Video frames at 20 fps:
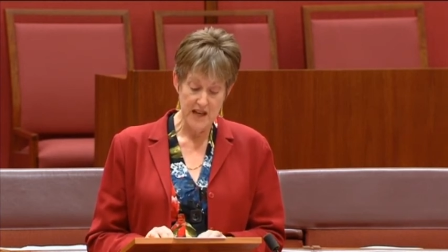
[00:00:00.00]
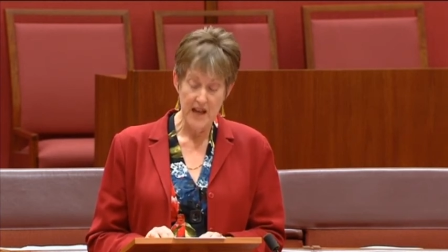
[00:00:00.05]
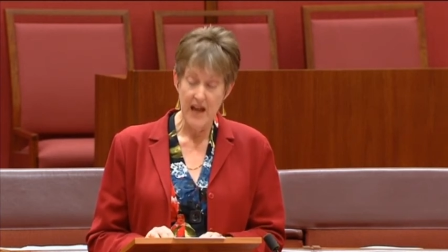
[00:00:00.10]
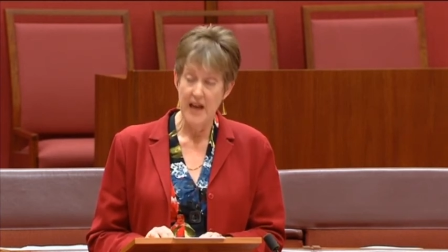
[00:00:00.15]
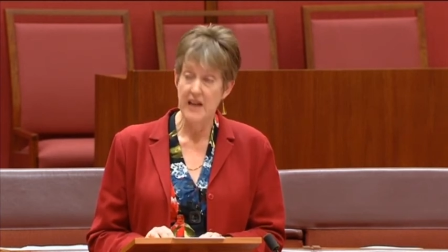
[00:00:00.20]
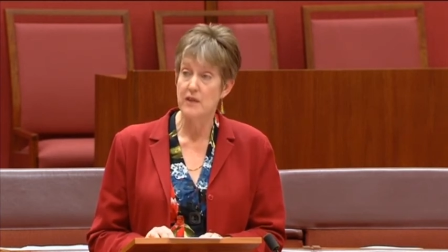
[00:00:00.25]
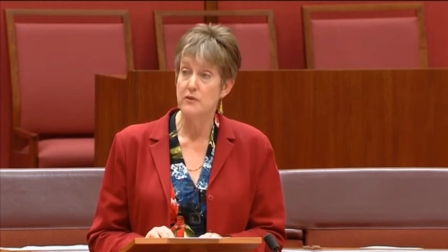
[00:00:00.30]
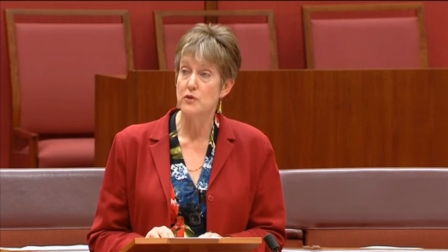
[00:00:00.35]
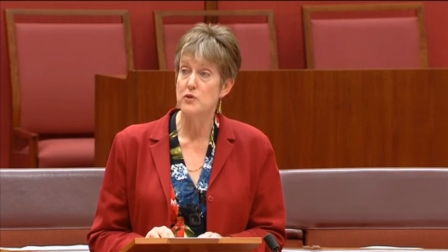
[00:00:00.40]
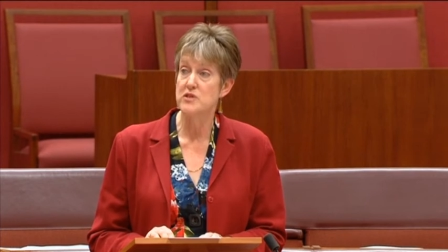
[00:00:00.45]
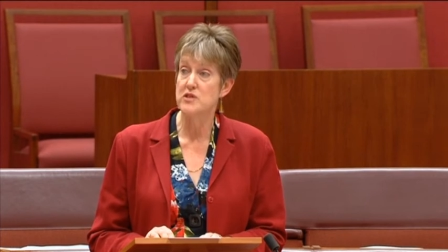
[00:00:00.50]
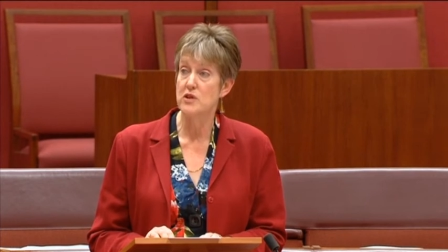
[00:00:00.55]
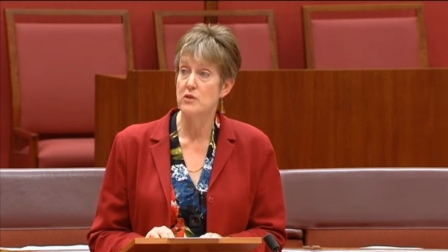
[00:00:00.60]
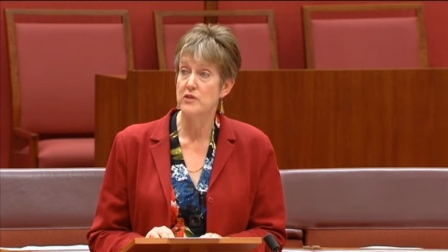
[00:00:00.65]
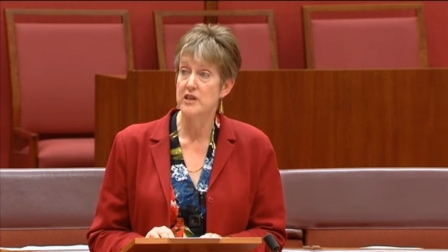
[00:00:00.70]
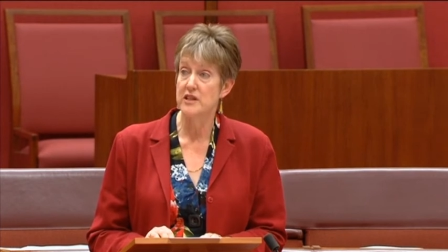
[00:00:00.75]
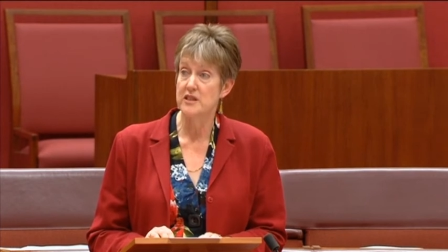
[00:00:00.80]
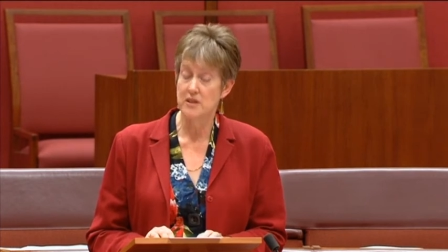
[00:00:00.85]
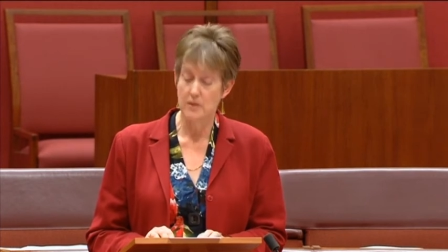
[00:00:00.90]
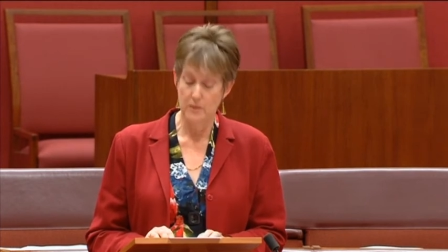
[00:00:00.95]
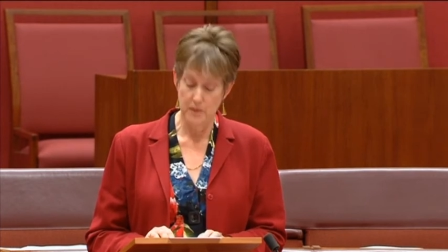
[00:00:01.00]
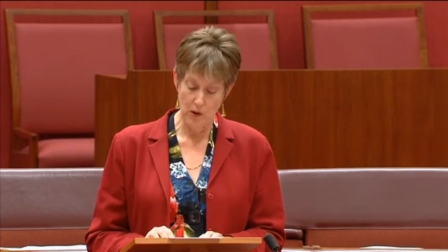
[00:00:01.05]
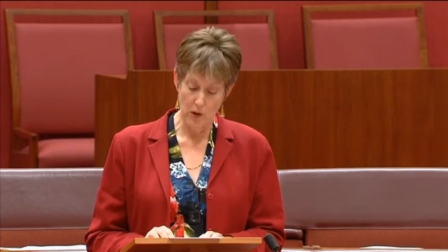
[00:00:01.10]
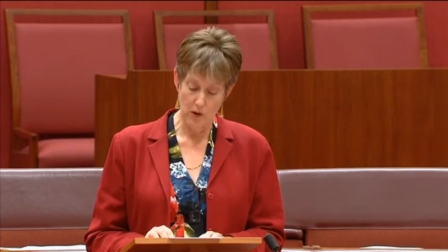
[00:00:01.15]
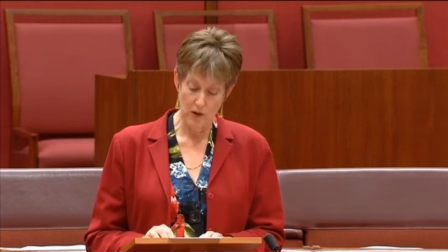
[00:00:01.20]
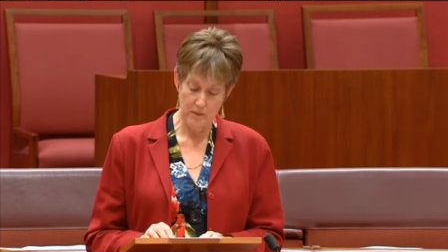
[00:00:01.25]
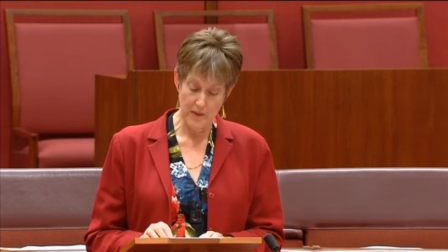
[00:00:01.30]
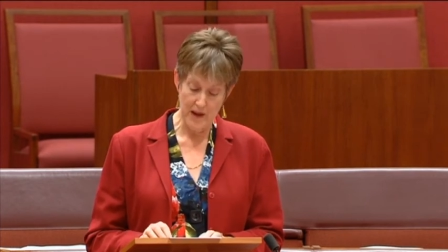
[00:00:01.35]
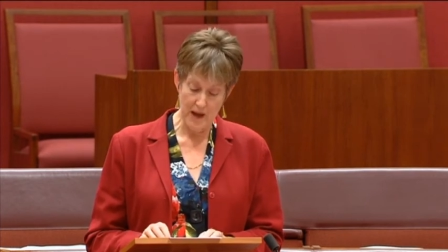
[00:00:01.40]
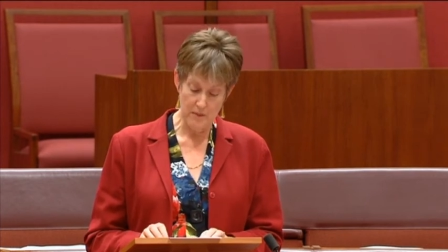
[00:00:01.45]
and I've also written a
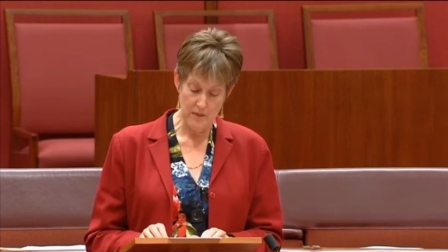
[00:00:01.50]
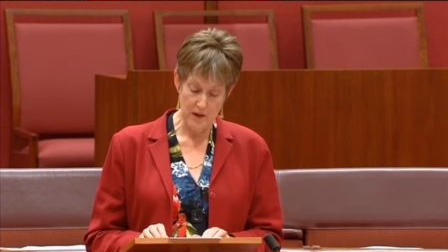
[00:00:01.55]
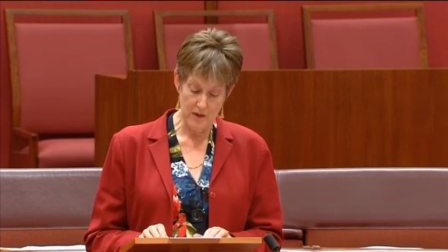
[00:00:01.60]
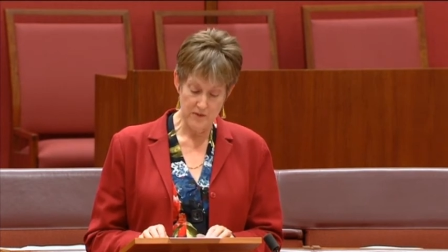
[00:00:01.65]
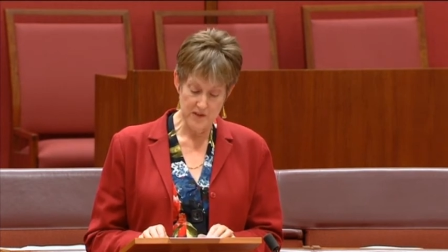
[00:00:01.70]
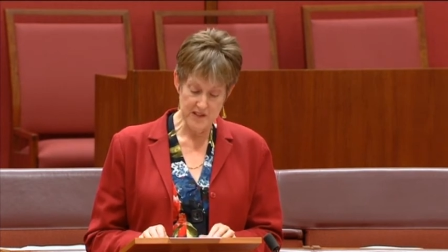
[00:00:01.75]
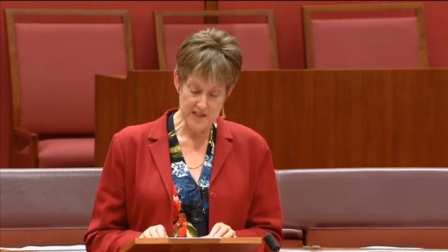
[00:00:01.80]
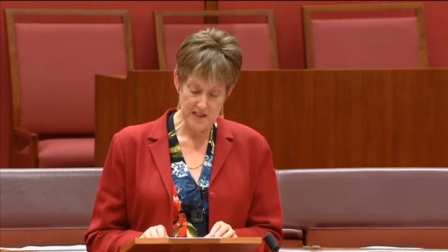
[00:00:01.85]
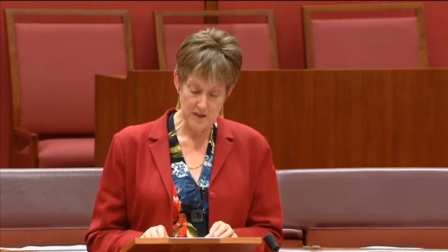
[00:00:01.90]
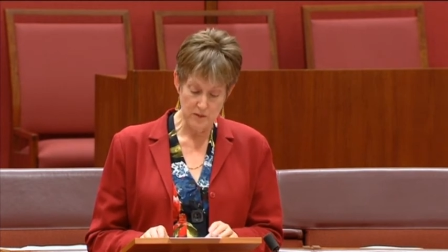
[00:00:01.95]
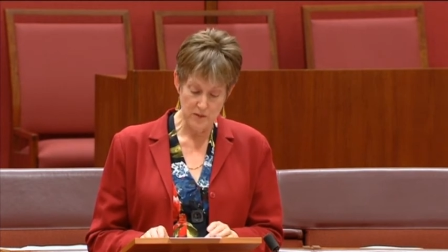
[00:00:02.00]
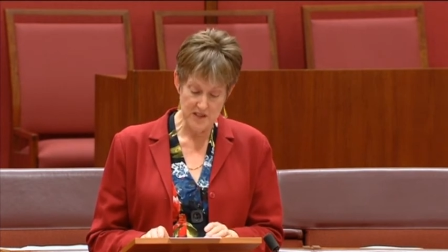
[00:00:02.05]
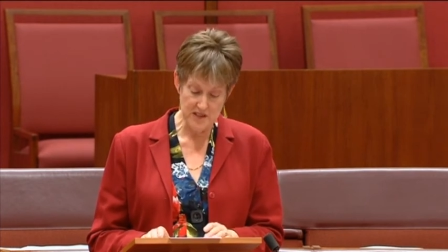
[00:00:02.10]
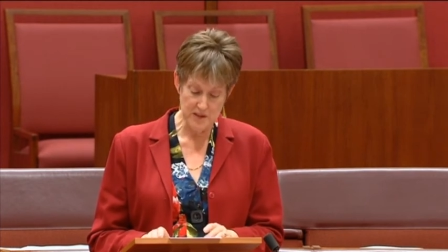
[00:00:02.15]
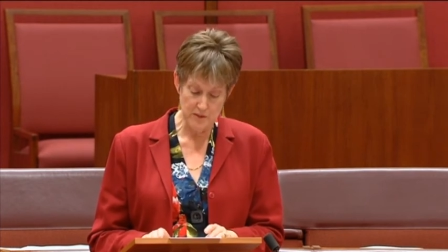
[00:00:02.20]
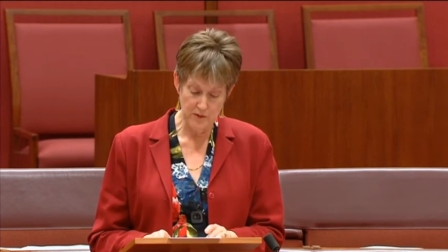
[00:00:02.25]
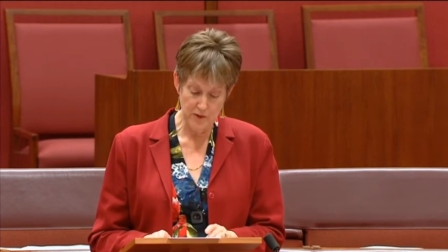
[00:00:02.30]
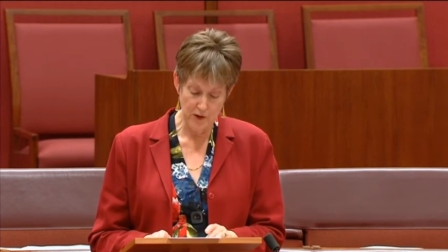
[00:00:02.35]
blog about my visit with some